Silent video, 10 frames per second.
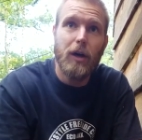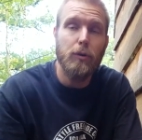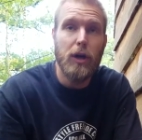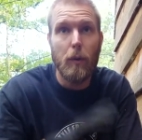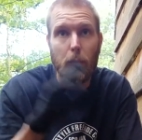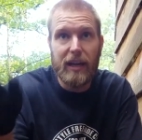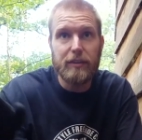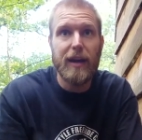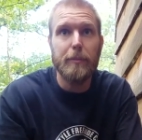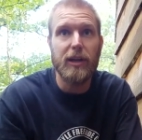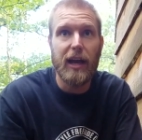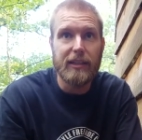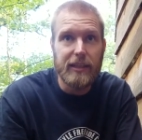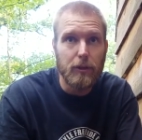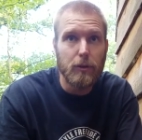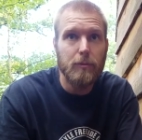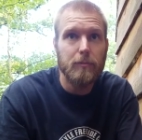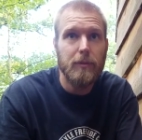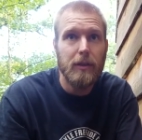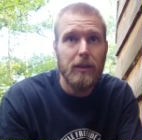I'll go away, fabricate it all,
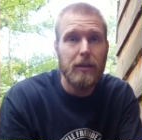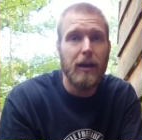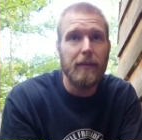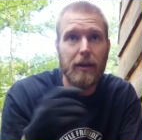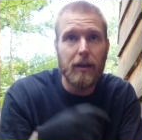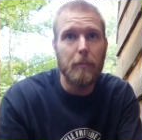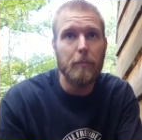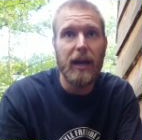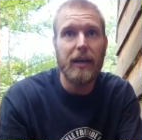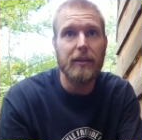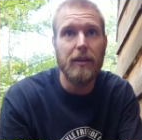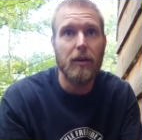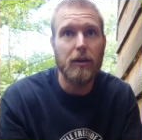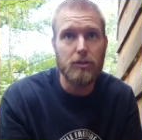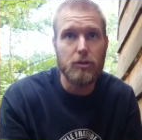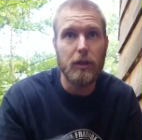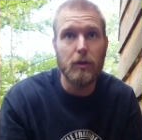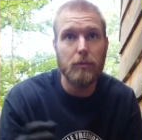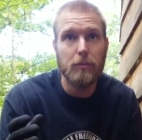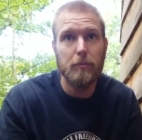and then come back, and then I can drill it
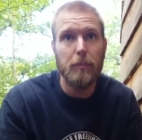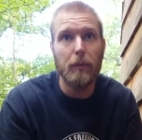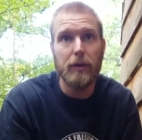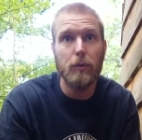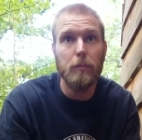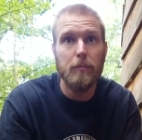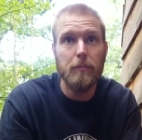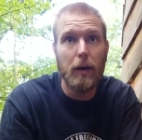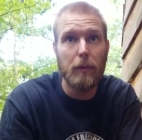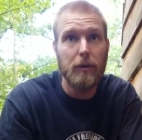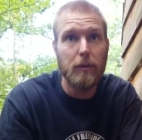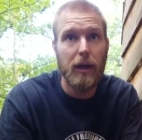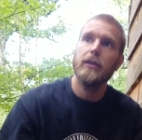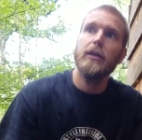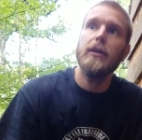all, bolt it all up.